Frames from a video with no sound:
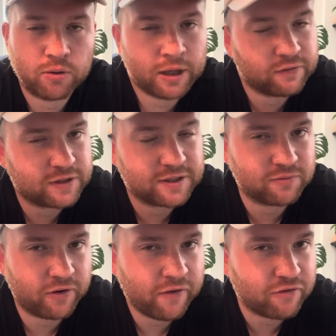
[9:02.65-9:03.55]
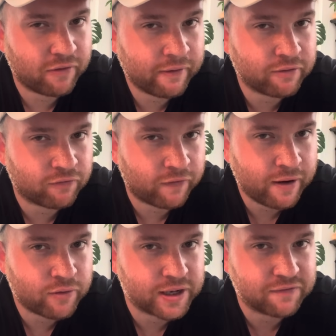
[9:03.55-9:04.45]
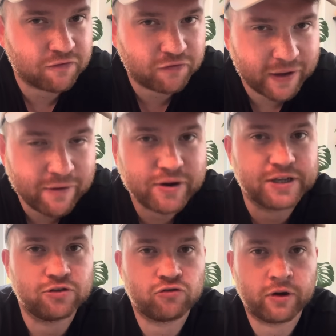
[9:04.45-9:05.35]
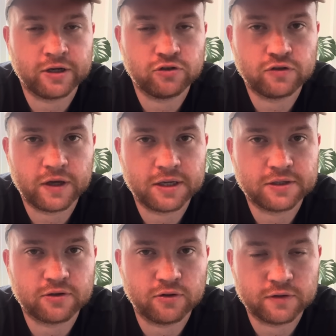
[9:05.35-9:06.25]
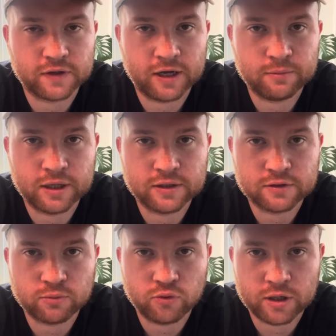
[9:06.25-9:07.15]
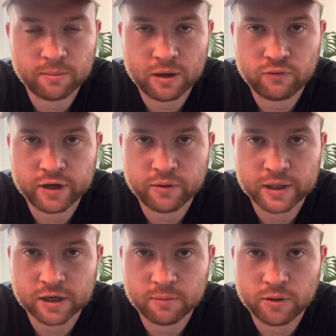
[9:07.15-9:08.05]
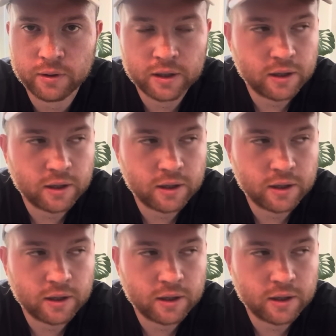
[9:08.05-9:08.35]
And I've seen some very strange takes on the timeline this morning about Rio Ngumoha.